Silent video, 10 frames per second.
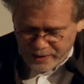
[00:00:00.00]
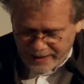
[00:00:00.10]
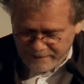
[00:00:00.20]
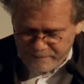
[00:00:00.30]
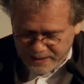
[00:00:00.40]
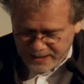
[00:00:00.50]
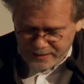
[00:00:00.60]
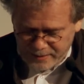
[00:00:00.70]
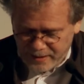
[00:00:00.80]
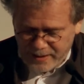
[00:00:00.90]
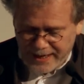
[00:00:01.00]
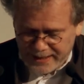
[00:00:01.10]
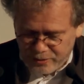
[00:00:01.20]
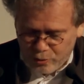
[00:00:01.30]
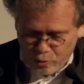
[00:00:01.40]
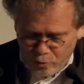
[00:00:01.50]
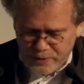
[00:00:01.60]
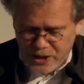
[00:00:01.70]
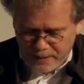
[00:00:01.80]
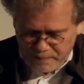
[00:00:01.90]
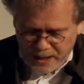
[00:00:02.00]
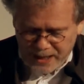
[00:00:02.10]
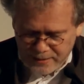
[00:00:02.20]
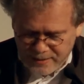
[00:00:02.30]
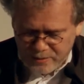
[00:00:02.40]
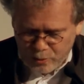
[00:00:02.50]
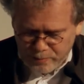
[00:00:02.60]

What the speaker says: have been at the Umschlagplatz,